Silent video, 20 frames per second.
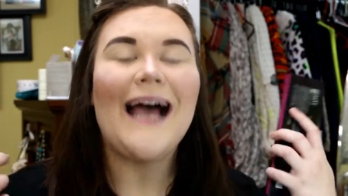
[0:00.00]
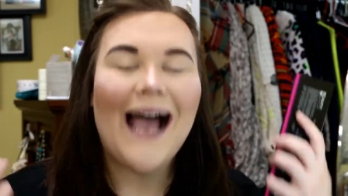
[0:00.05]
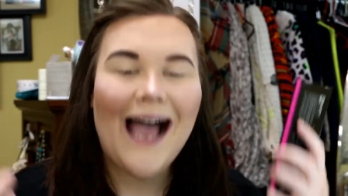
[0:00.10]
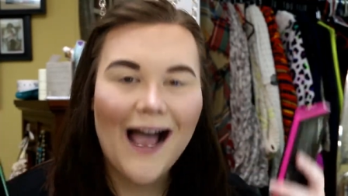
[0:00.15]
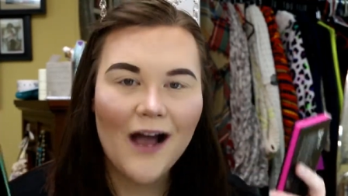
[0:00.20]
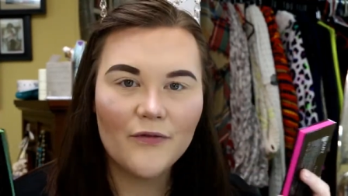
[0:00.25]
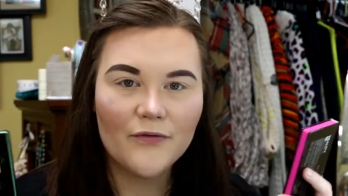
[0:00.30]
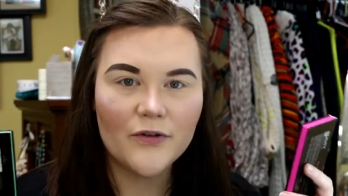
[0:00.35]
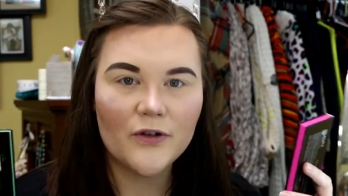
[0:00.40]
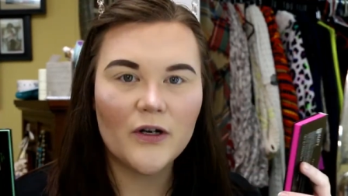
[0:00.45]

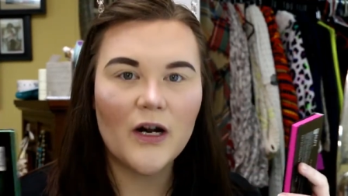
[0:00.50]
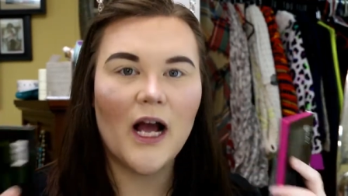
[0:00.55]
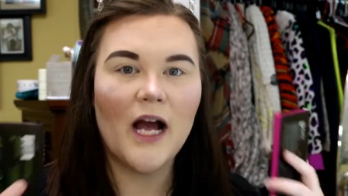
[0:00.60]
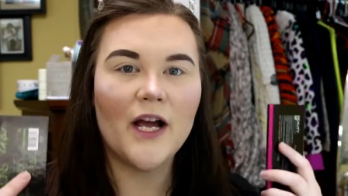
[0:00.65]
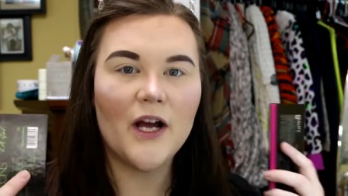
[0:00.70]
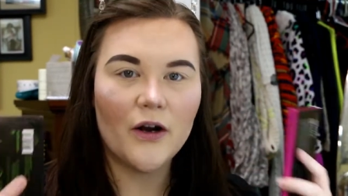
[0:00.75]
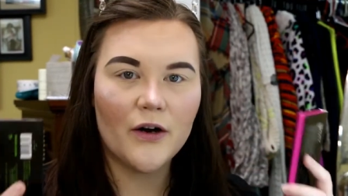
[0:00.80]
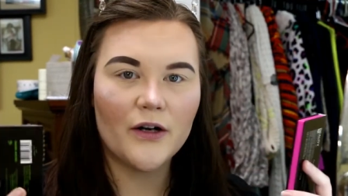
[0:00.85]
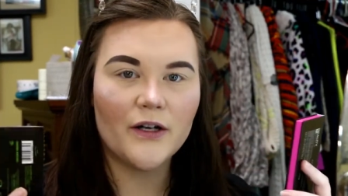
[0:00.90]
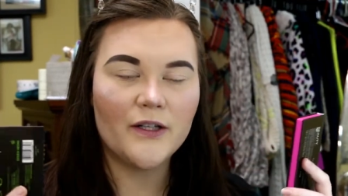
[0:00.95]
after
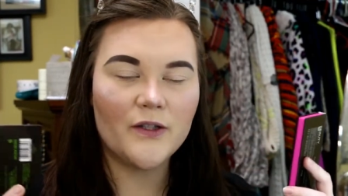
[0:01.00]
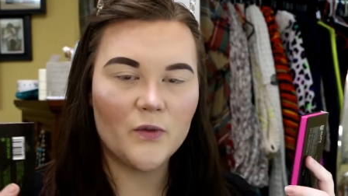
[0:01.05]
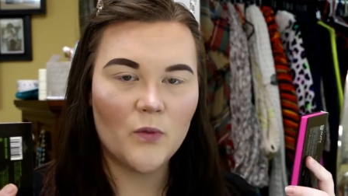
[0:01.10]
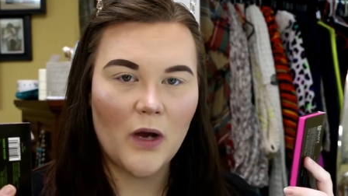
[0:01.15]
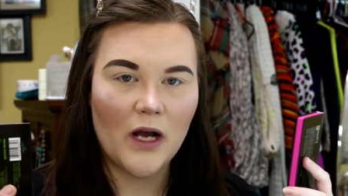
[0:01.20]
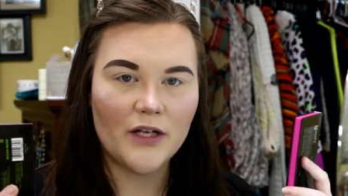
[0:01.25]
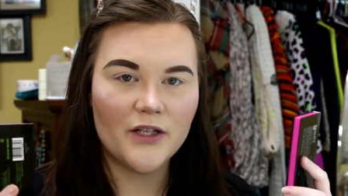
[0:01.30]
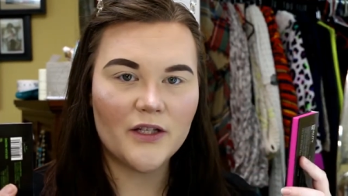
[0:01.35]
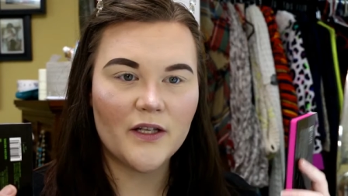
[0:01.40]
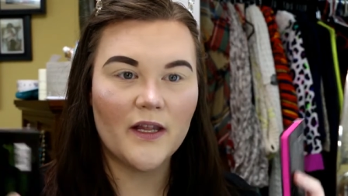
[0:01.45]
I already
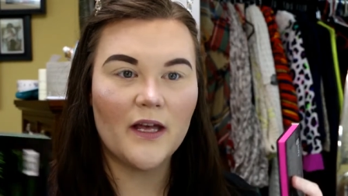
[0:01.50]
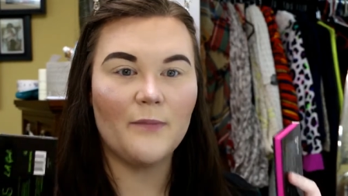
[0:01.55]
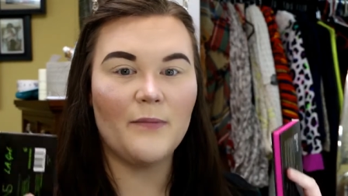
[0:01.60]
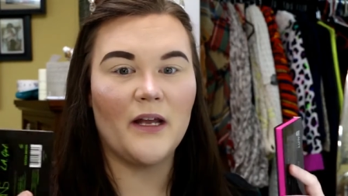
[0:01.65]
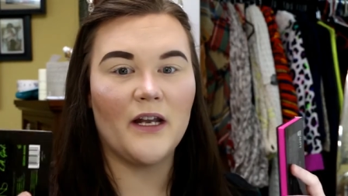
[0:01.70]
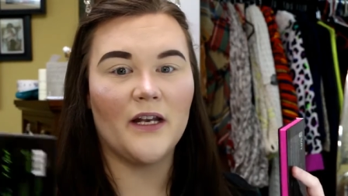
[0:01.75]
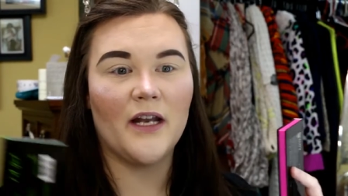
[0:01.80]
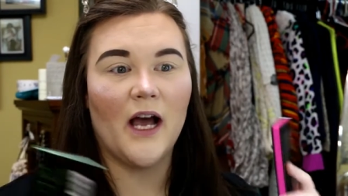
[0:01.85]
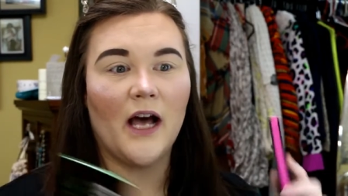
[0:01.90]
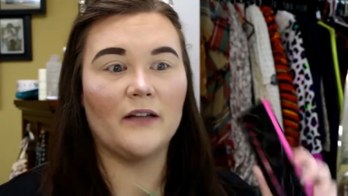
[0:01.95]
swatched them,
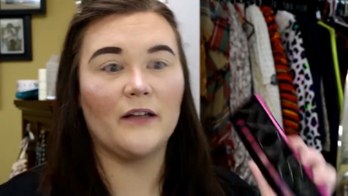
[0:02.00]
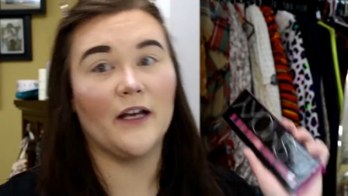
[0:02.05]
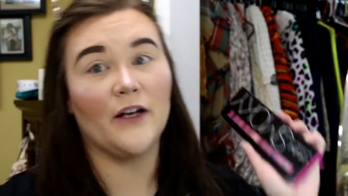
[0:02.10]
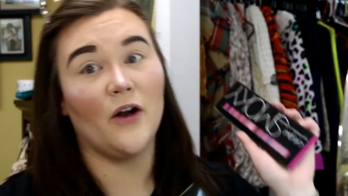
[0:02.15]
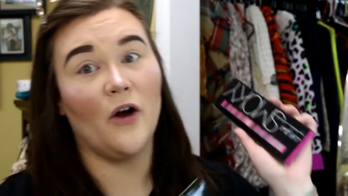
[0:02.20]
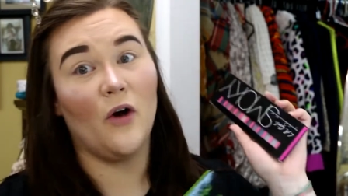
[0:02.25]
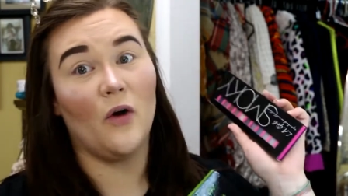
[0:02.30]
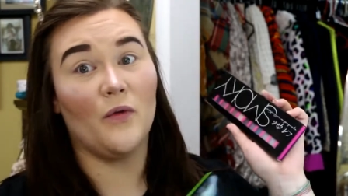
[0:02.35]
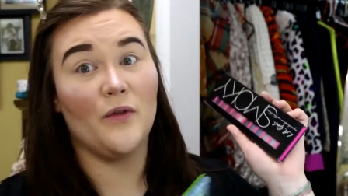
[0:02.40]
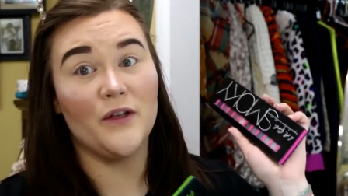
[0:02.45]
and not
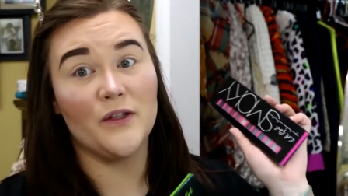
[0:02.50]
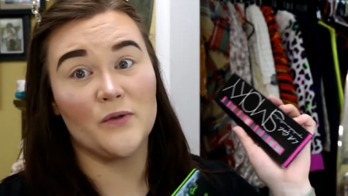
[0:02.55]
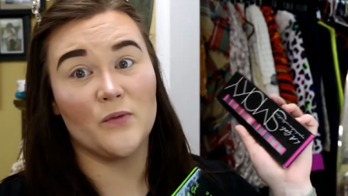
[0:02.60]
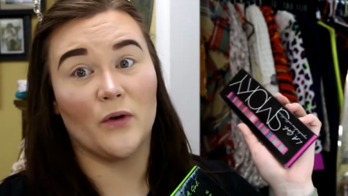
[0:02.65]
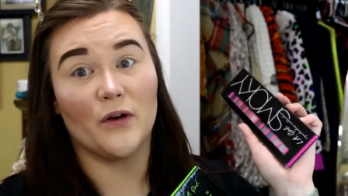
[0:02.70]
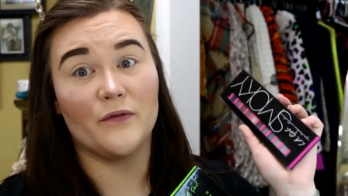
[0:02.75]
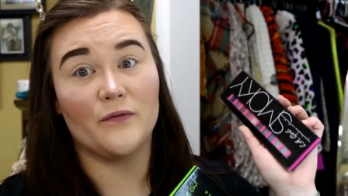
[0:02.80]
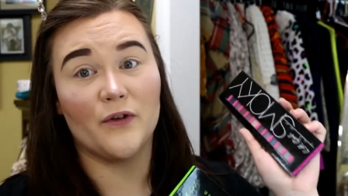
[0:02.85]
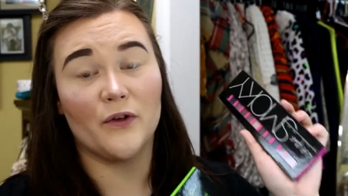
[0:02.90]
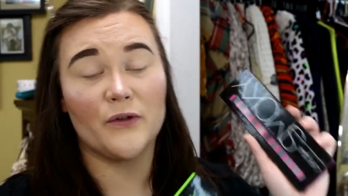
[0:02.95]
like, oh, this
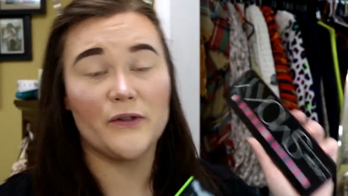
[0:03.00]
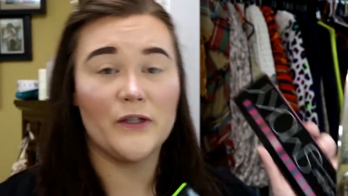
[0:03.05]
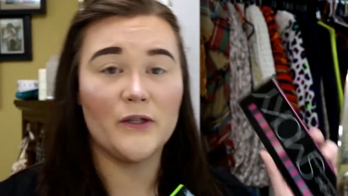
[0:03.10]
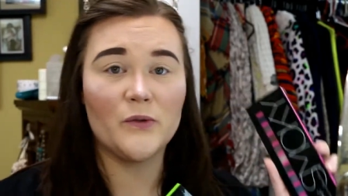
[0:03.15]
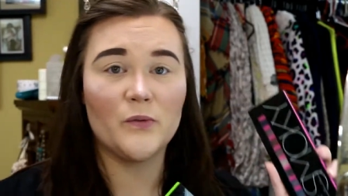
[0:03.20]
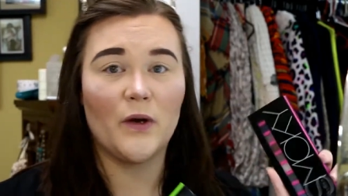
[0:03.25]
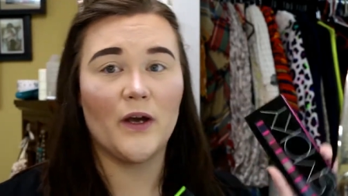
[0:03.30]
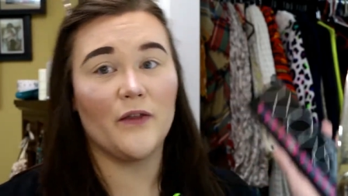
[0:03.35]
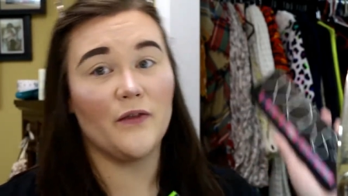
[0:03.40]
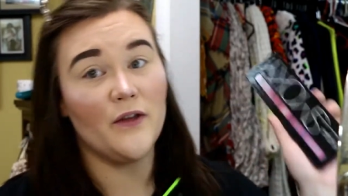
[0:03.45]
one feels
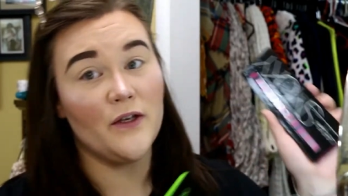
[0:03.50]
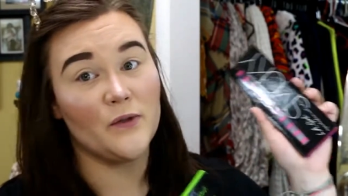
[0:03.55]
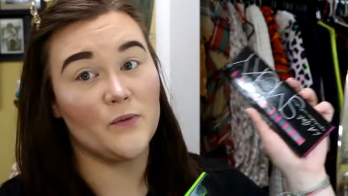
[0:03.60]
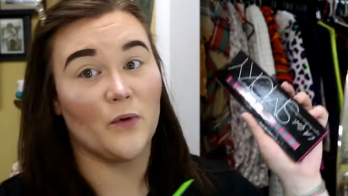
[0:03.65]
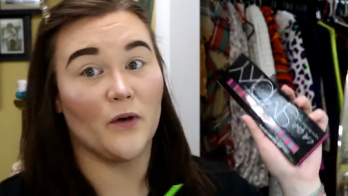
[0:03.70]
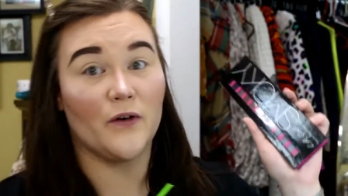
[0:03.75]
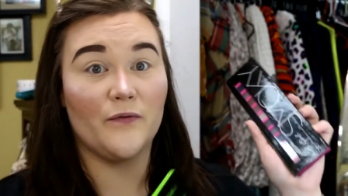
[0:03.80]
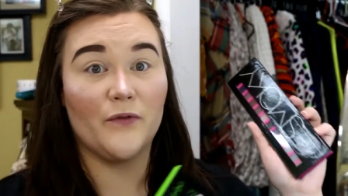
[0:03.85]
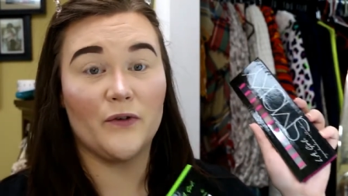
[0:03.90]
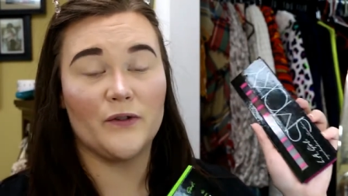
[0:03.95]
this way, this
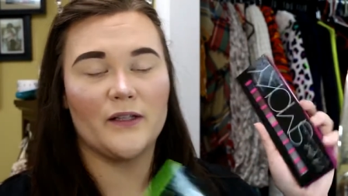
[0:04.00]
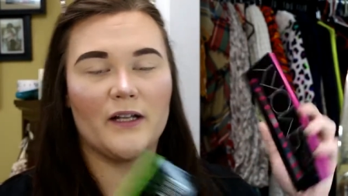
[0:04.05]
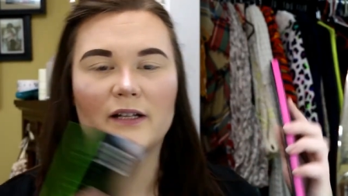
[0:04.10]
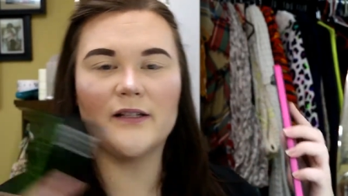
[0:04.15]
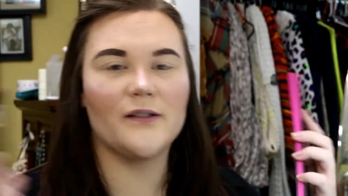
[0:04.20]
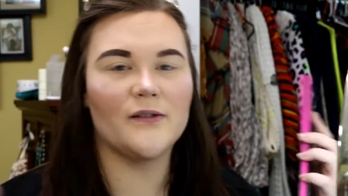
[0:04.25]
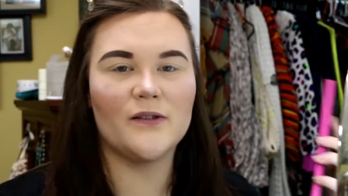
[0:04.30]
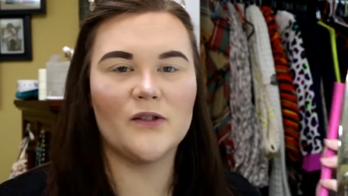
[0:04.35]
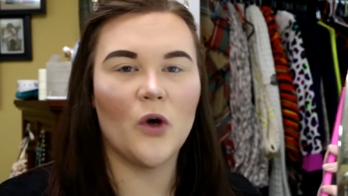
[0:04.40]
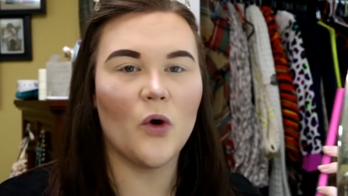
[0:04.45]
one feels,
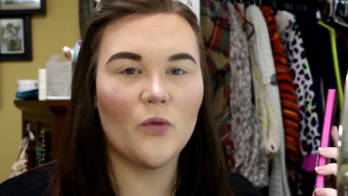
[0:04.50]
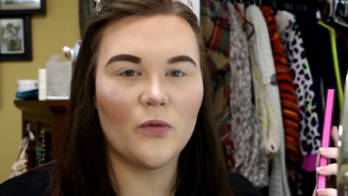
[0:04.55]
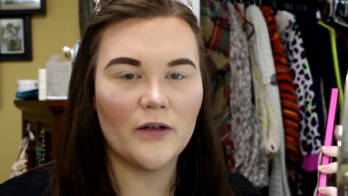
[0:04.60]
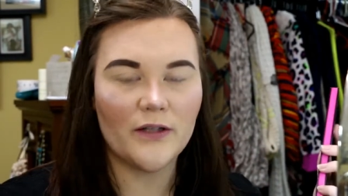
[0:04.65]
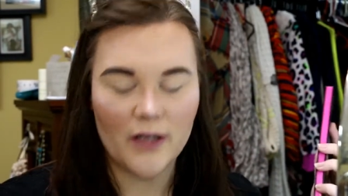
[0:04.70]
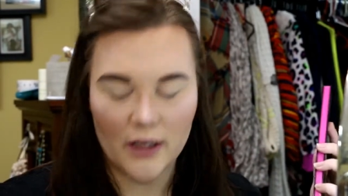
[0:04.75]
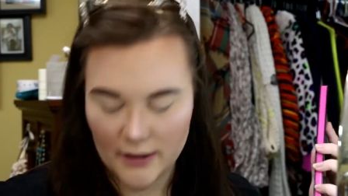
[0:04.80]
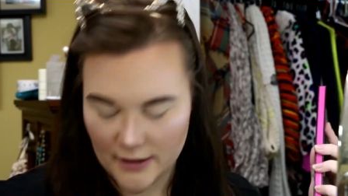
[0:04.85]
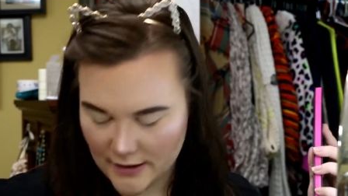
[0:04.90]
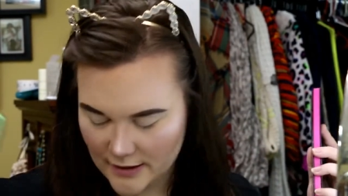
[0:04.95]
that's so
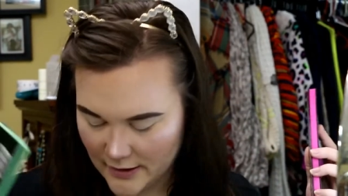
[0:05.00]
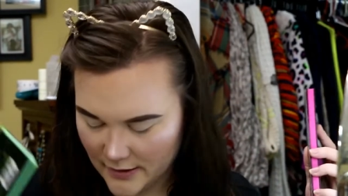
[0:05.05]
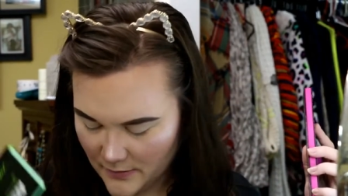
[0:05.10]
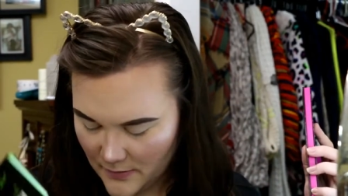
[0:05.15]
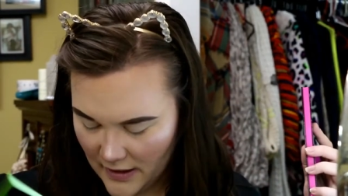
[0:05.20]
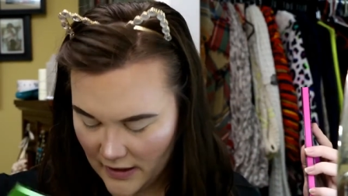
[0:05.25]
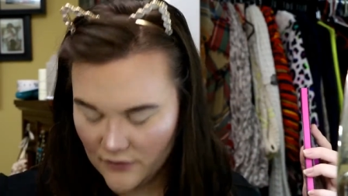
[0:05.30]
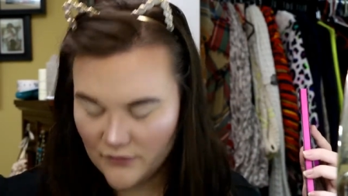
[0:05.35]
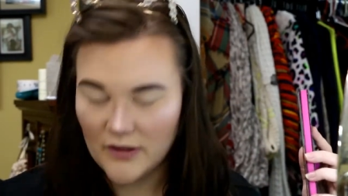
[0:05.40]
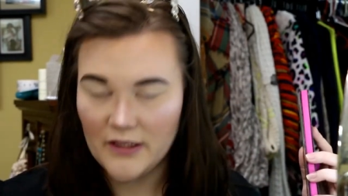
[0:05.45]
redundant to
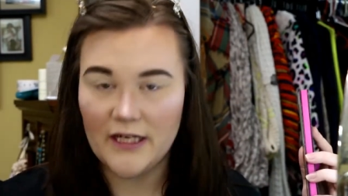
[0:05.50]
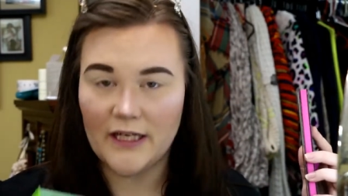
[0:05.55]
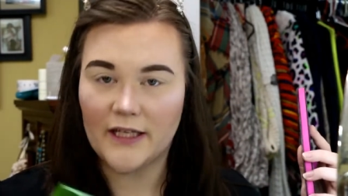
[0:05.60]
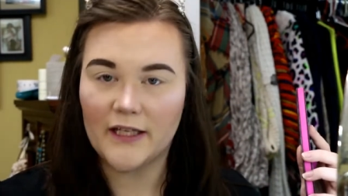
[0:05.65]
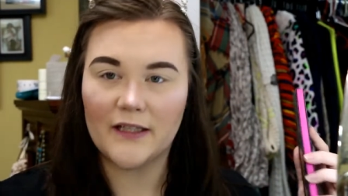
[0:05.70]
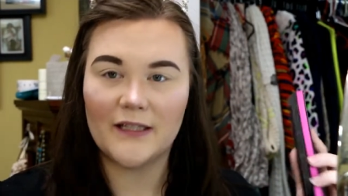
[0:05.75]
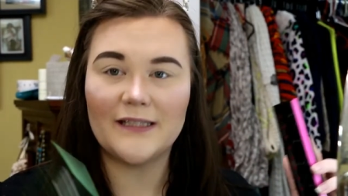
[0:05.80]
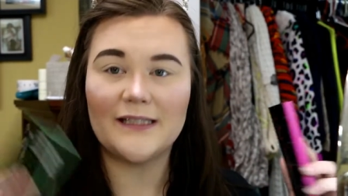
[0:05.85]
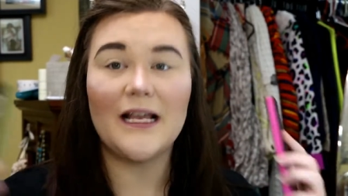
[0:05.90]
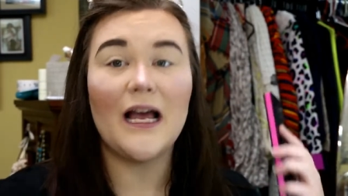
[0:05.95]
me and
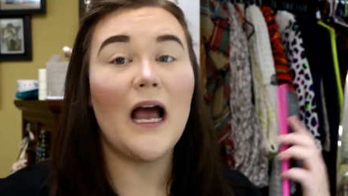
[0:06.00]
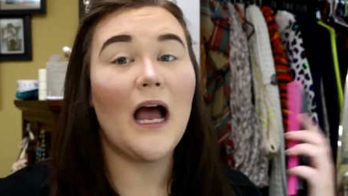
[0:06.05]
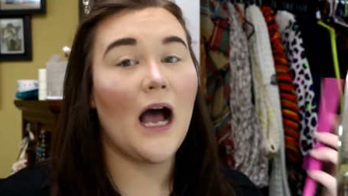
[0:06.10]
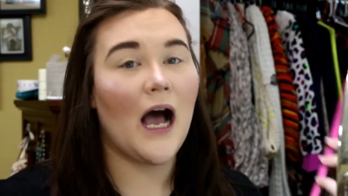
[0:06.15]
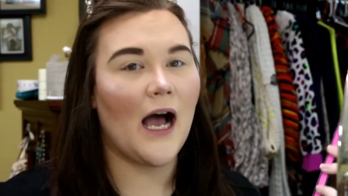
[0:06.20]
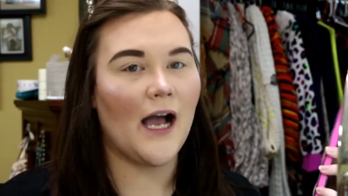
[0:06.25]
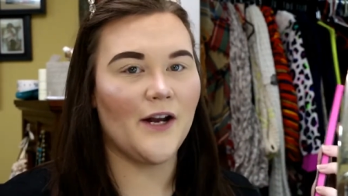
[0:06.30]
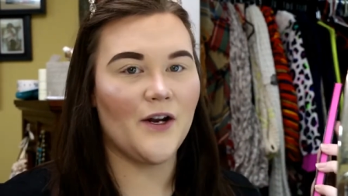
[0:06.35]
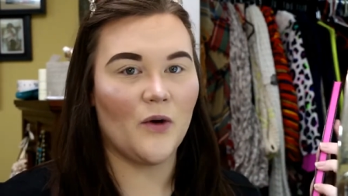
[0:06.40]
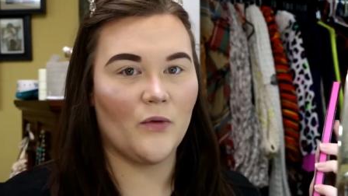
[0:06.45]
ridiculous.
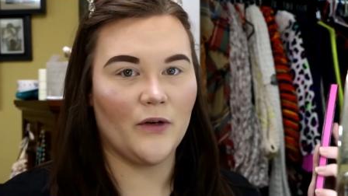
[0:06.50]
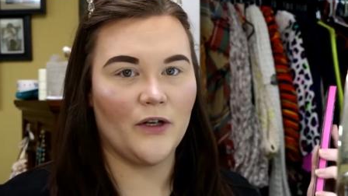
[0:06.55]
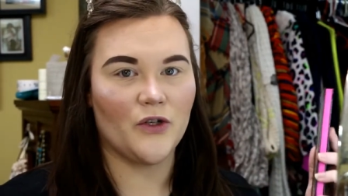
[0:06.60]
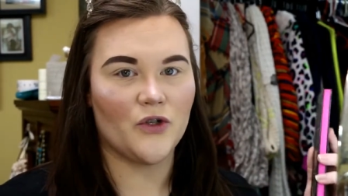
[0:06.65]
I don't